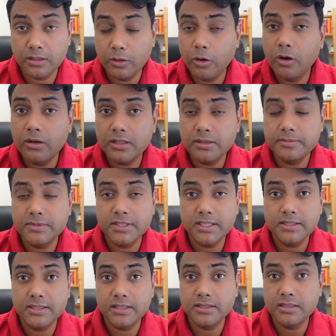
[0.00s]
long-term
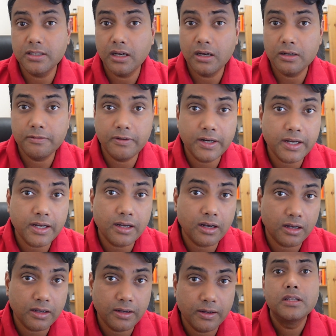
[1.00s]
success, are very
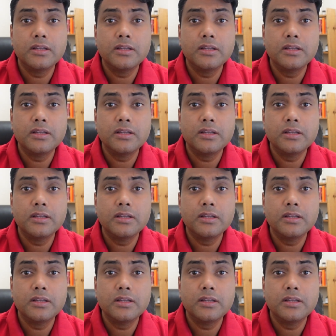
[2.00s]
high.